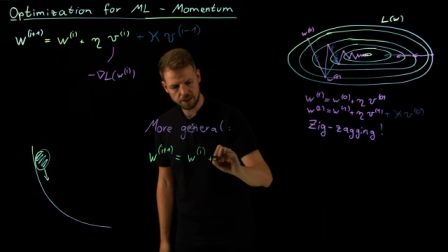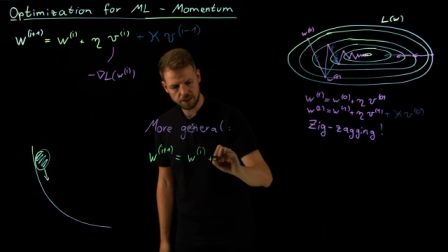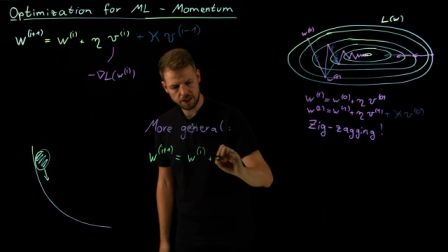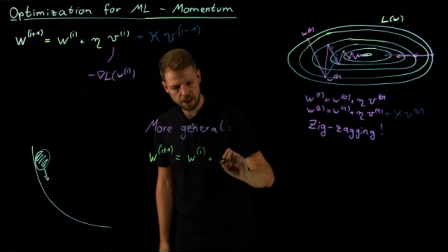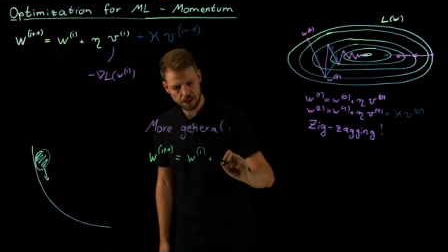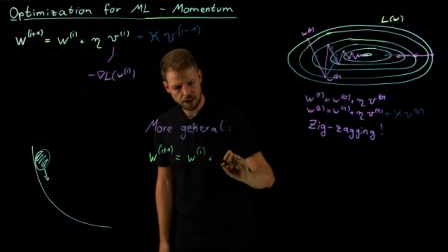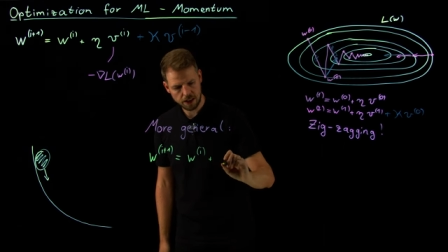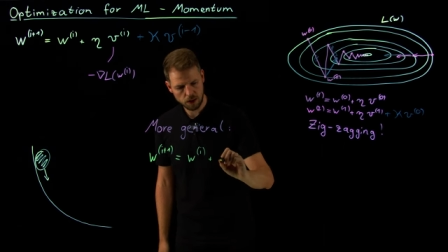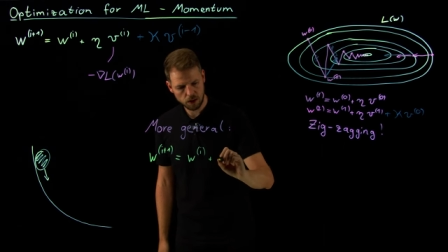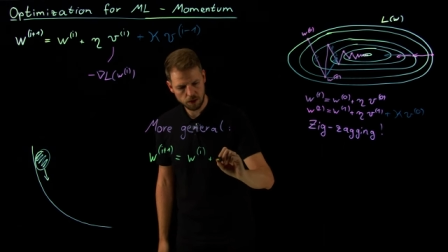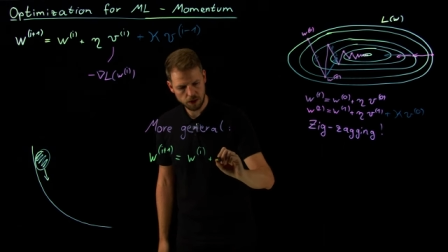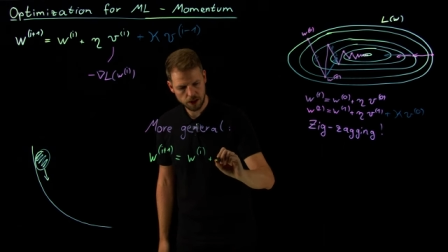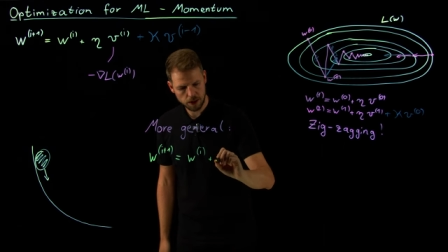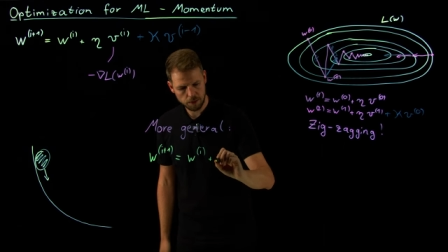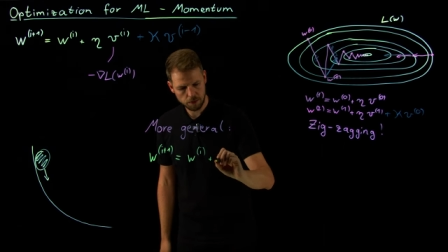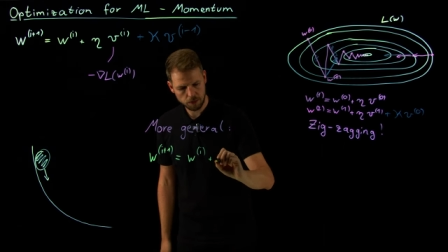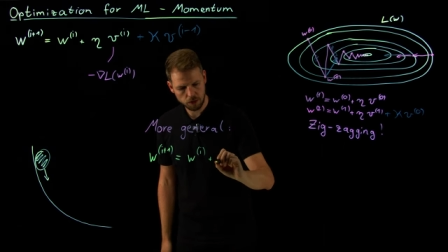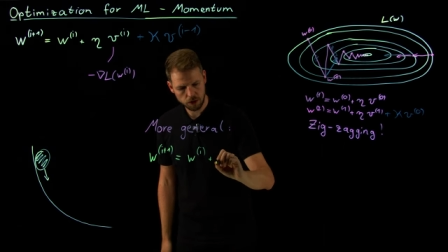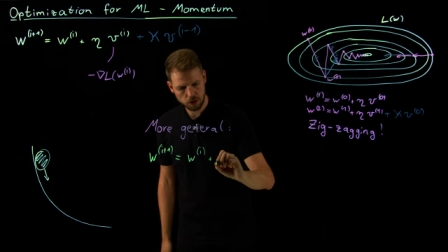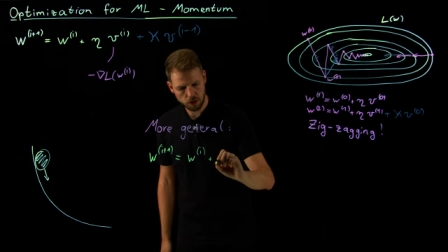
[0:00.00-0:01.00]
and now
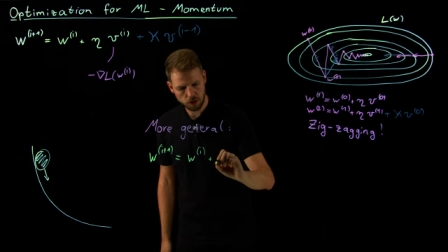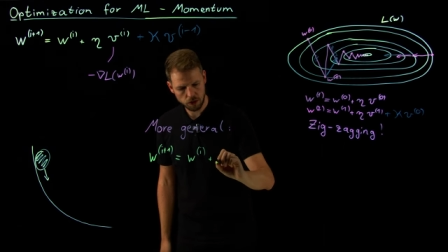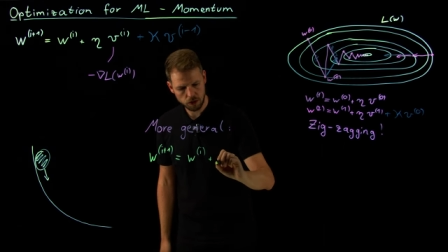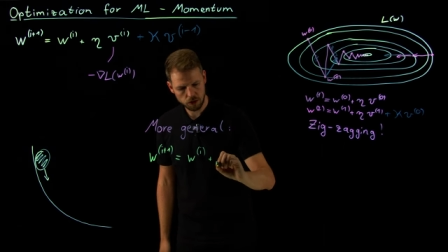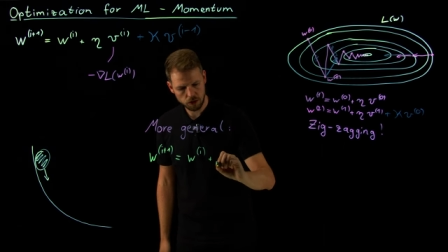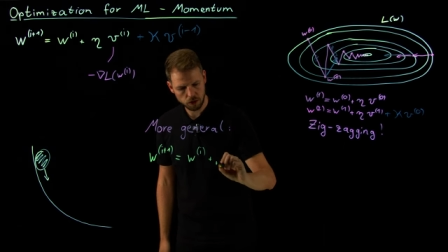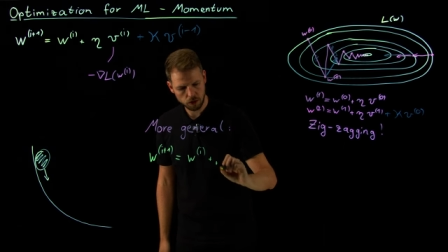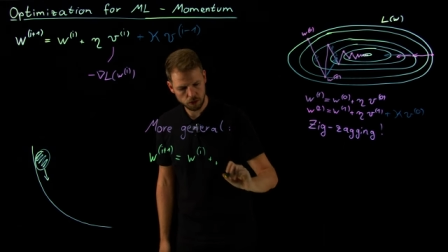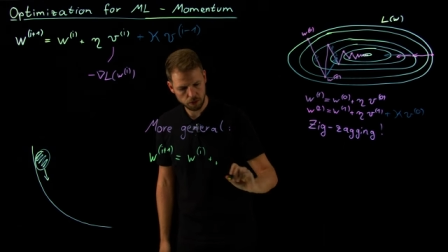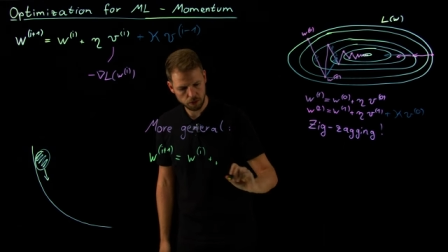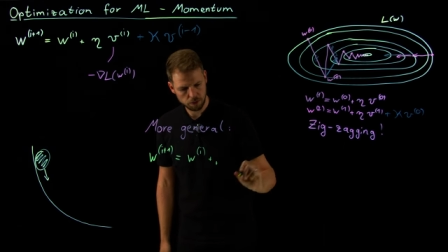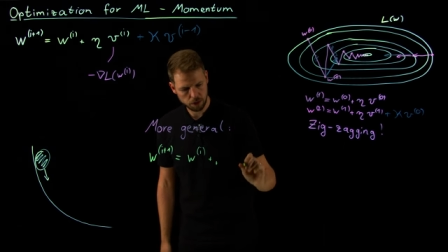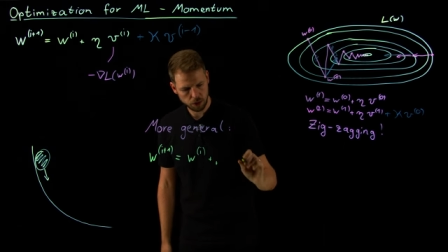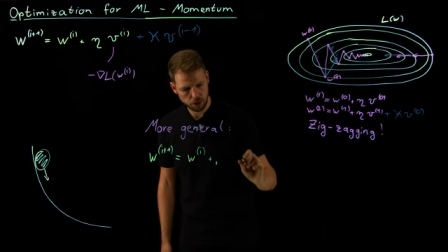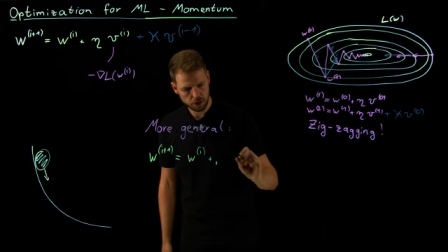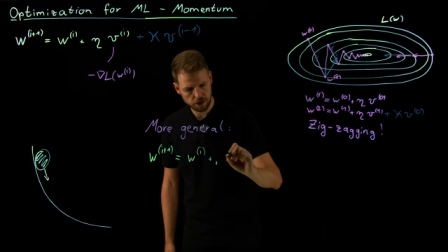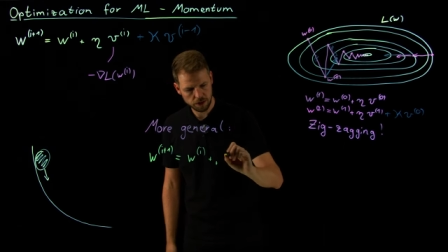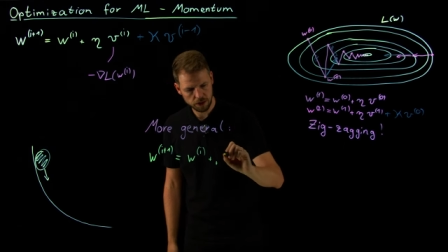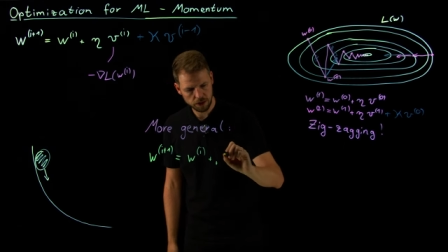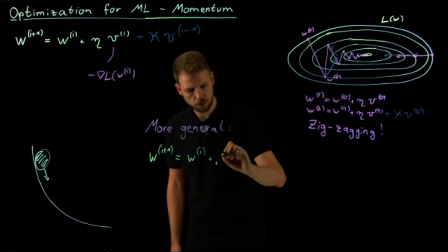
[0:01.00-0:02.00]
I'm going to put
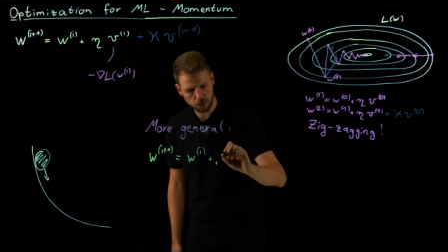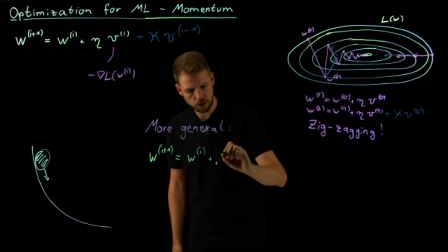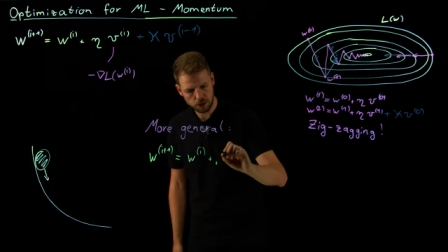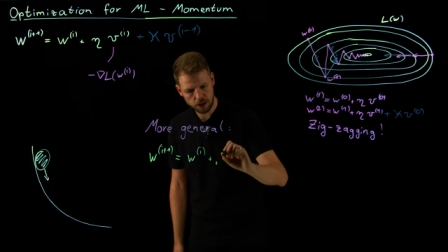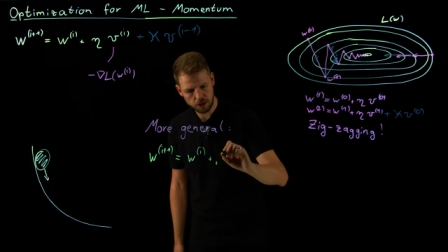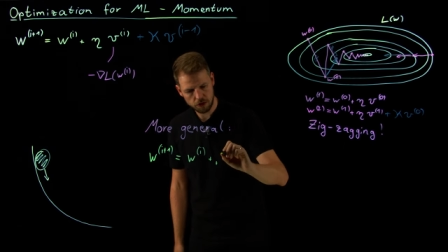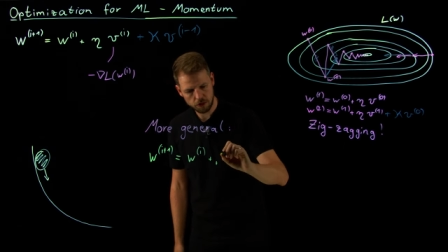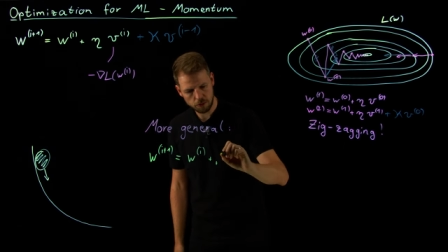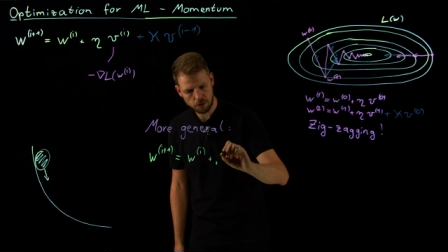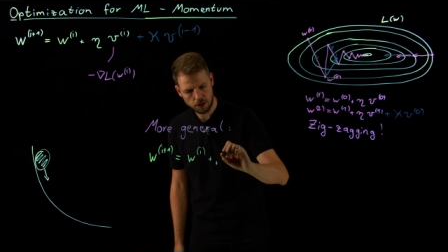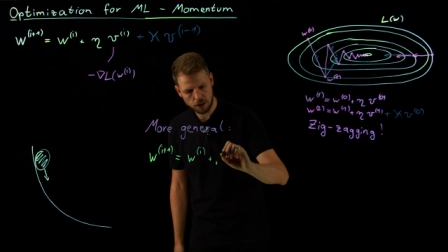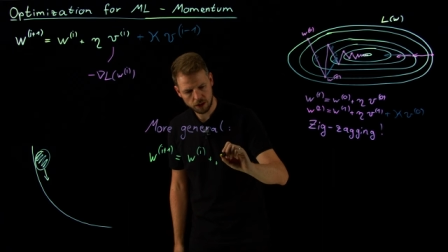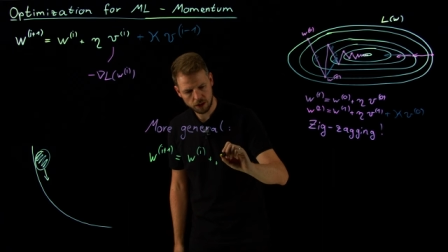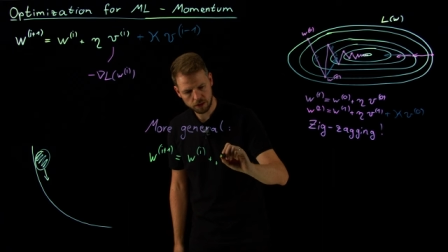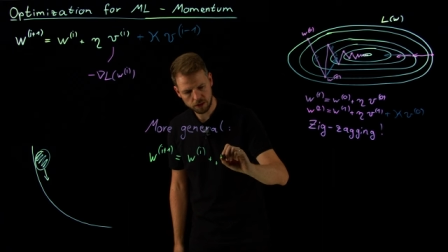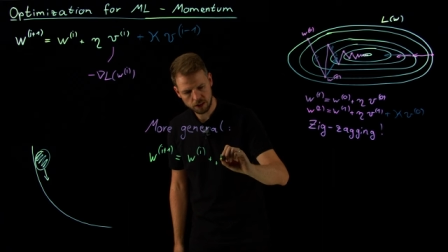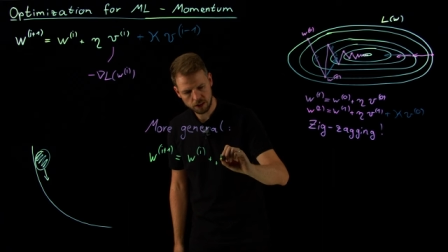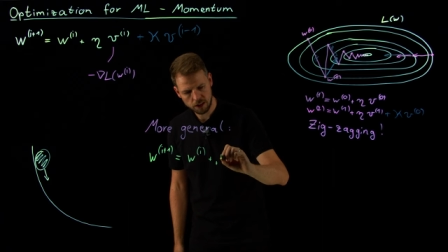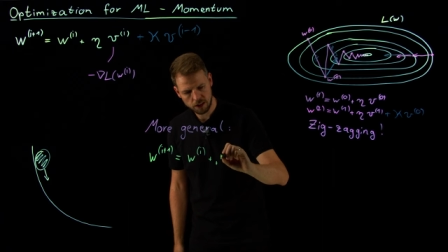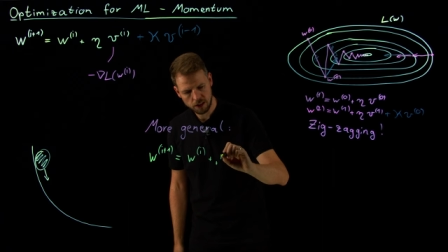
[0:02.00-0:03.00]
this in quotation marks,
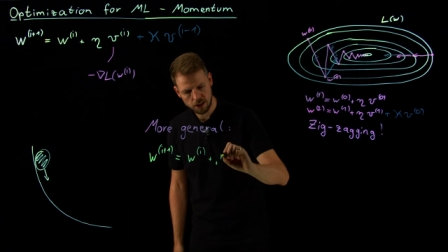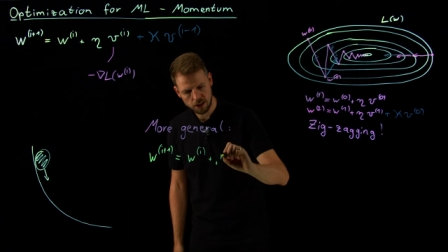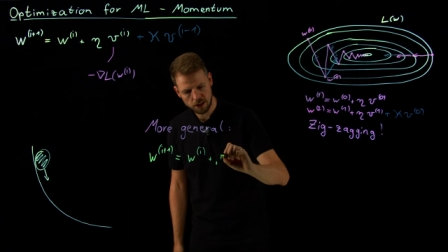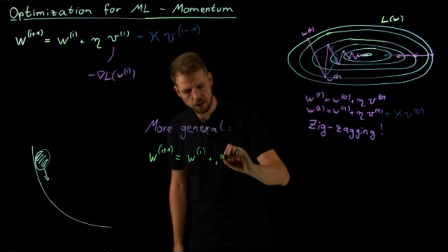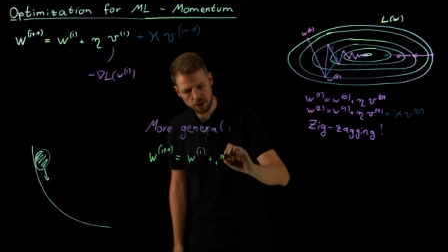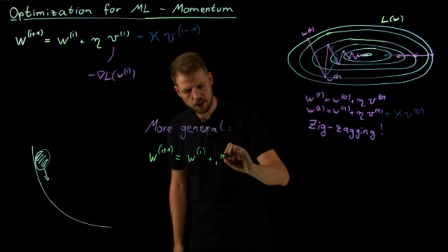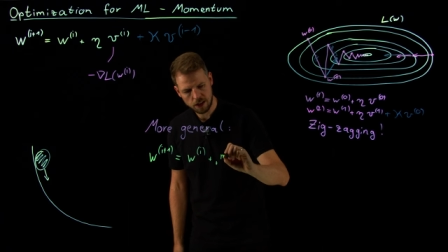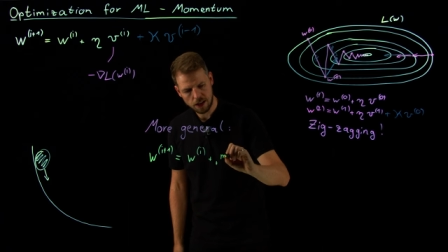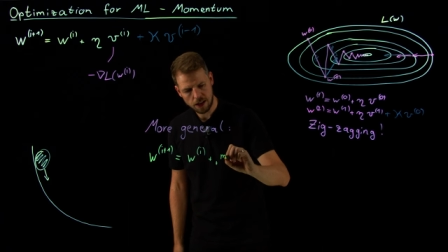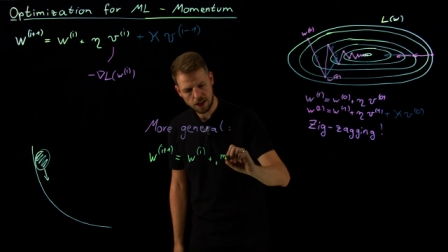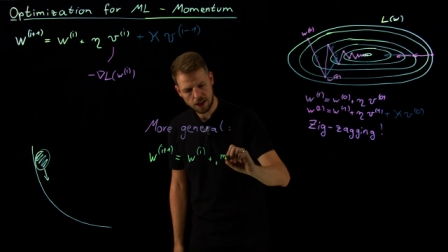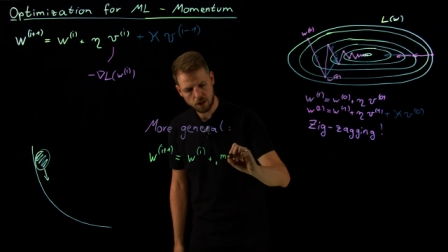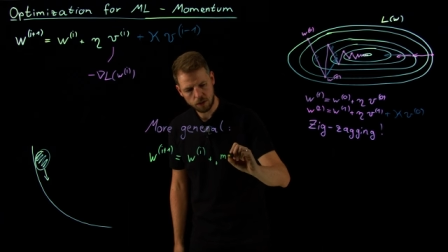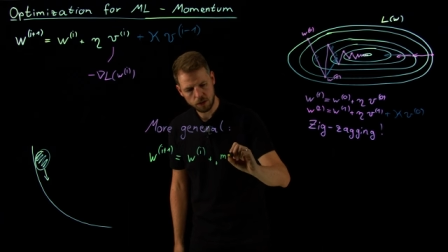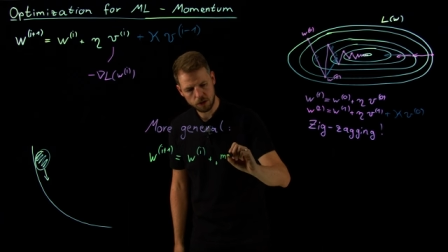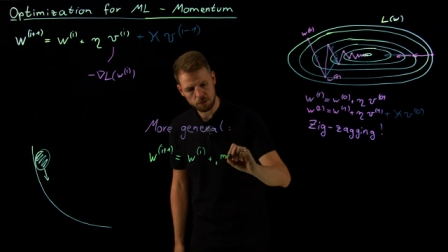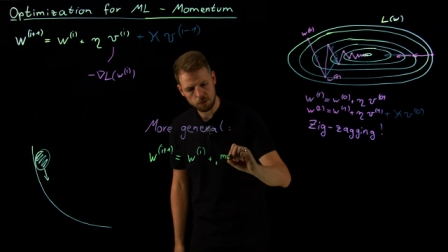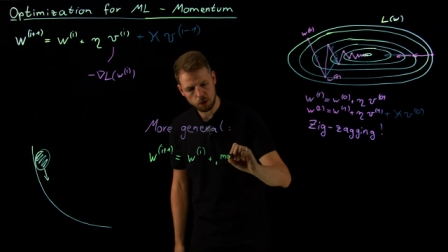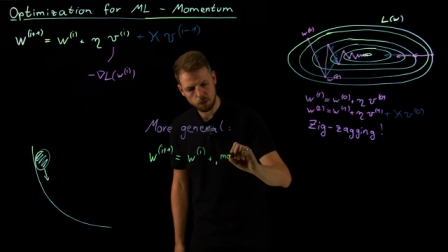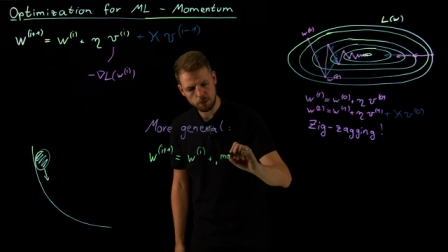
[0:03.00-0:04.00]
our
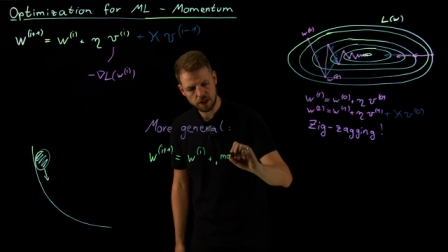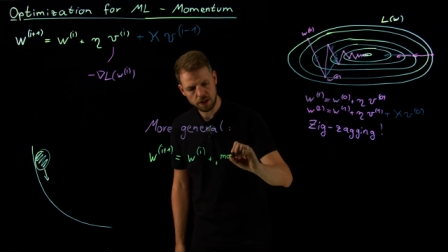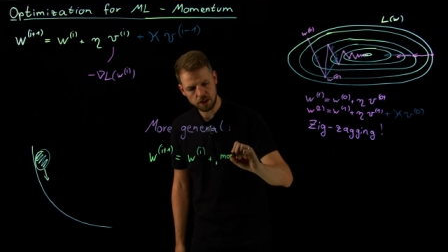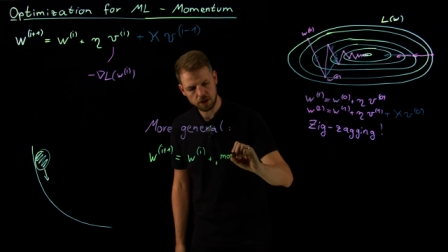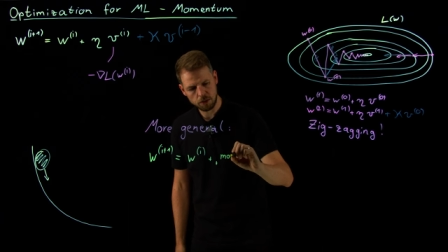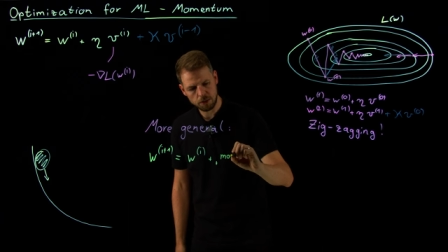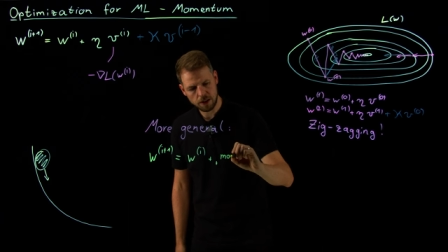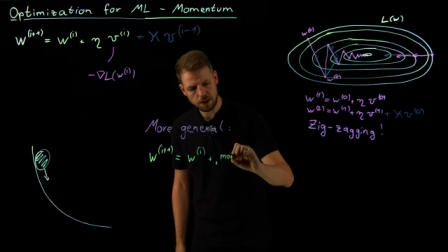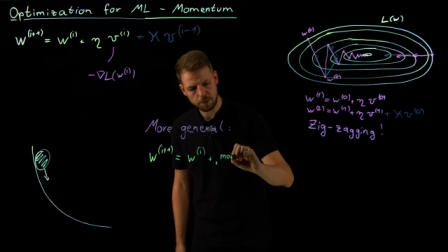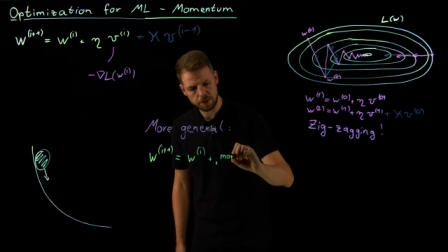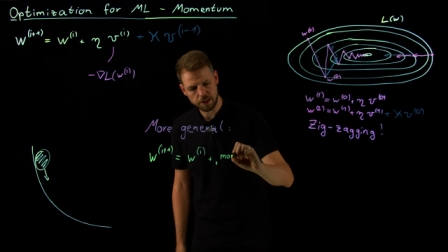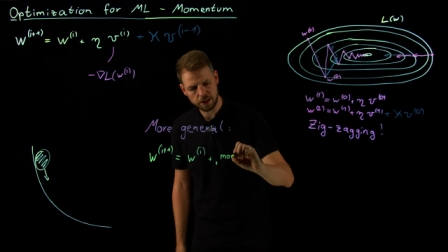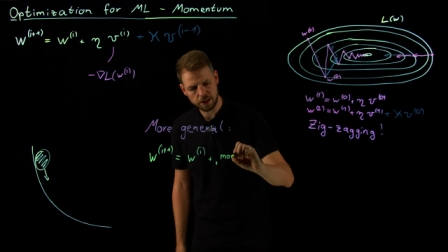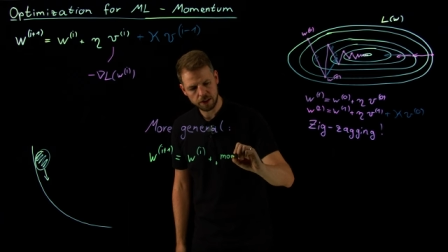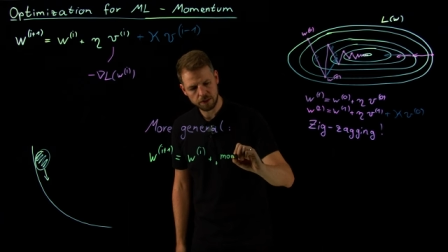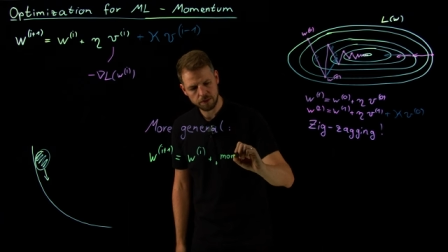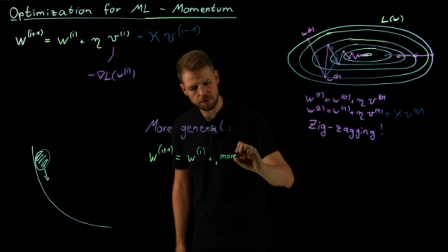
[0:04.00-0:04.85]
momentum update.